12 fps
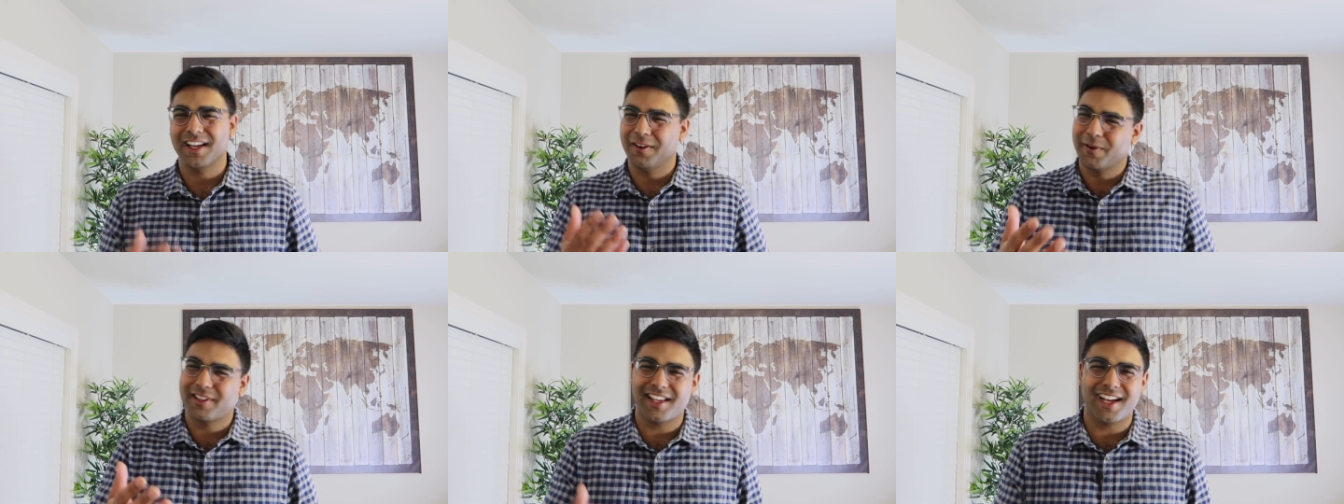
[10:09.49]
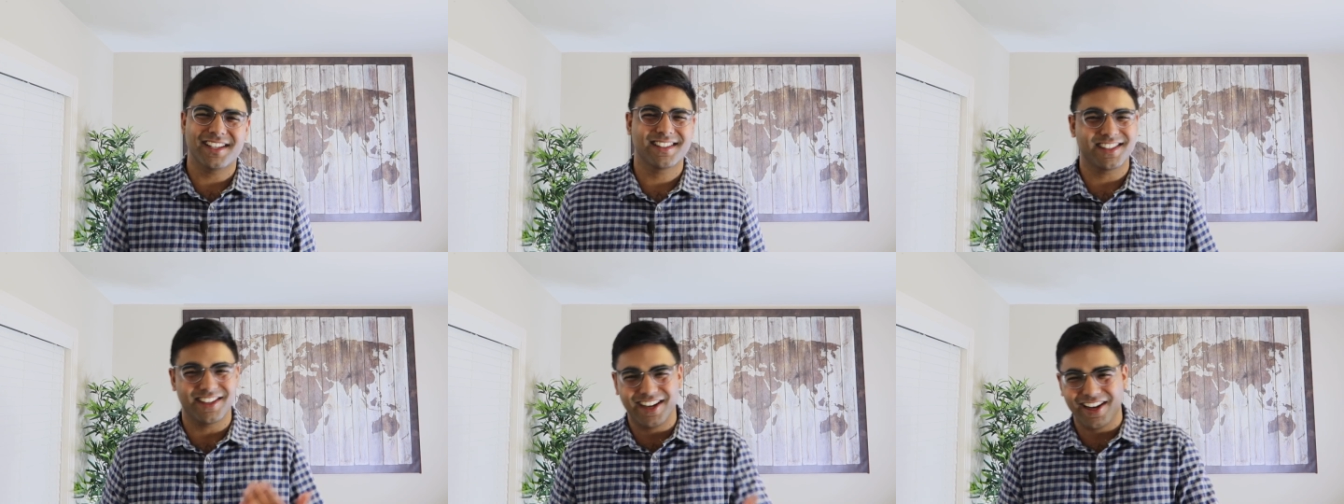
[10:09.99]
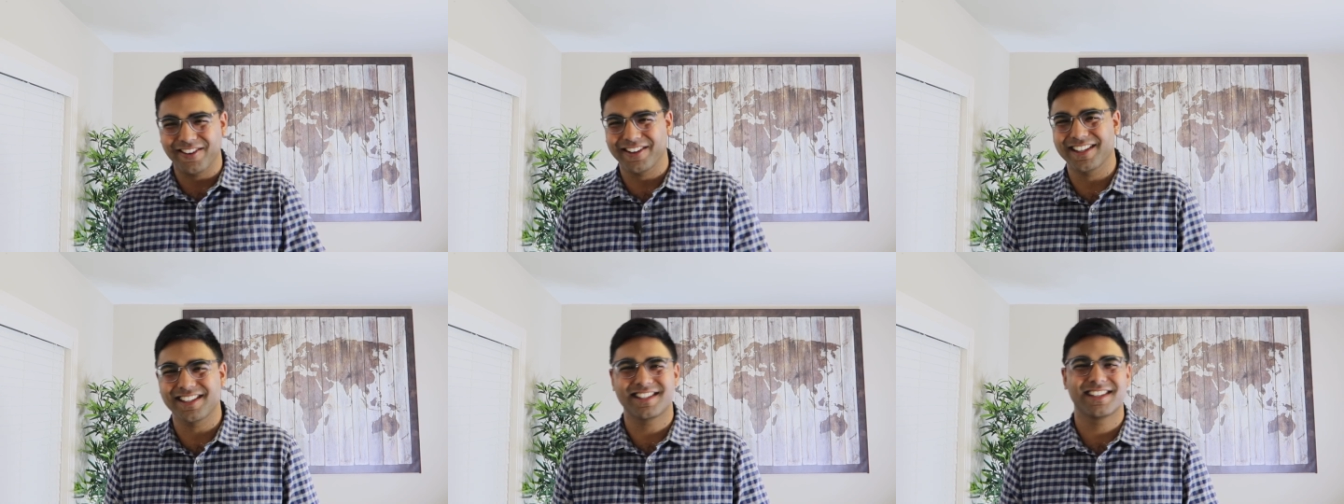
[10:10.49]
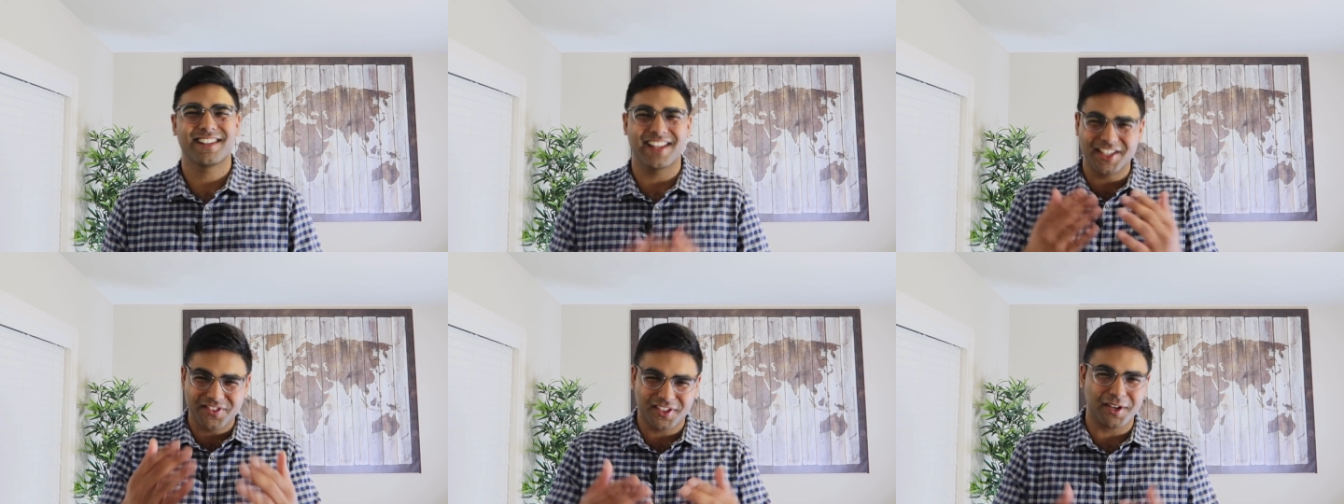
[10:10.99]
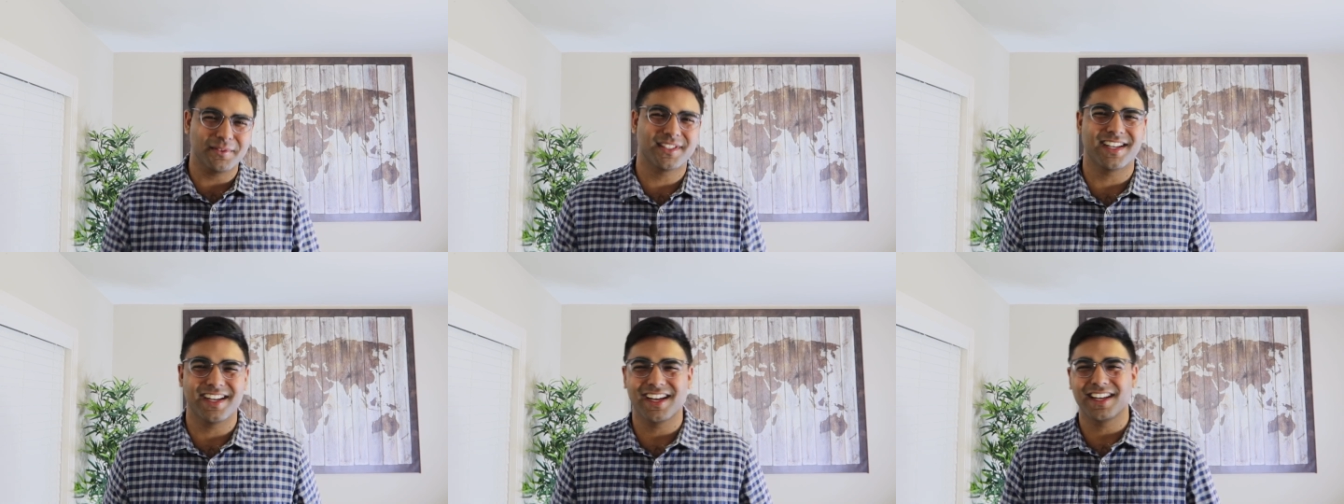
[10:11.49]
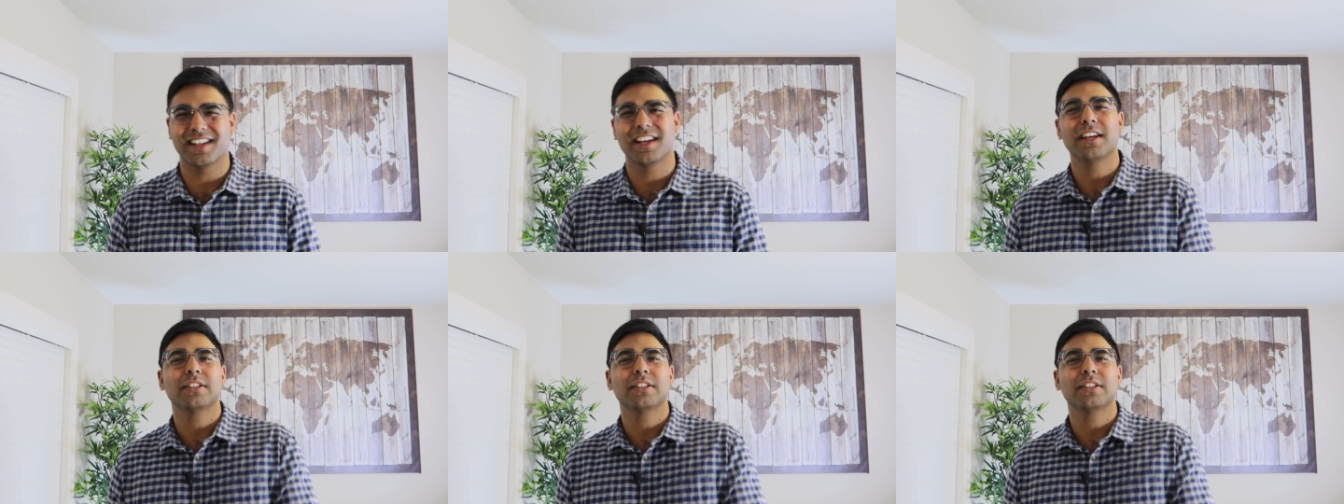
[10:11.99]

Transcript: And with that, you know how it is. Thanks for coming to the end.